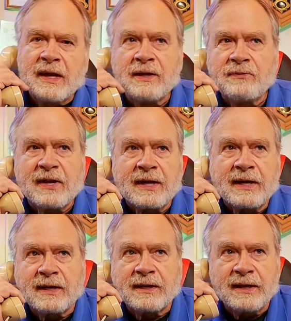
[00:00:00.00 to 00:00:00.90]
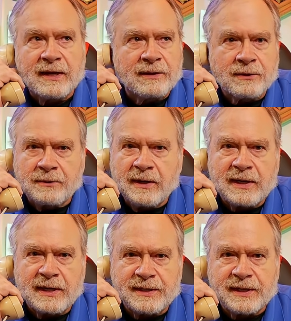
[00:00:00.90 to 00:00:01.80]
End-fed again. Yeah, they're great
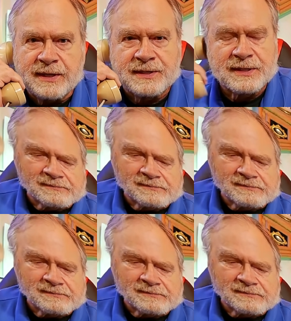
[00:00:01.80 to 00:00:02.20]
antennas.